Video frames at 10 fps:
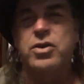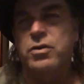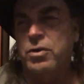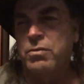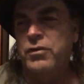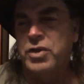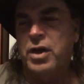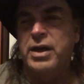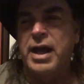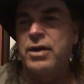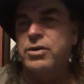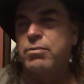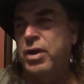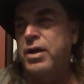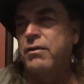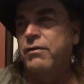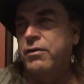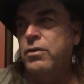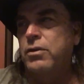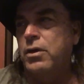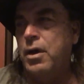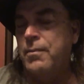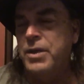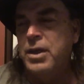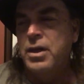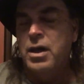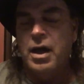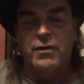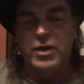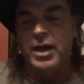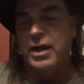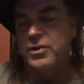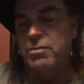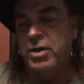So it moves on now to Brandon Fugle, everything else.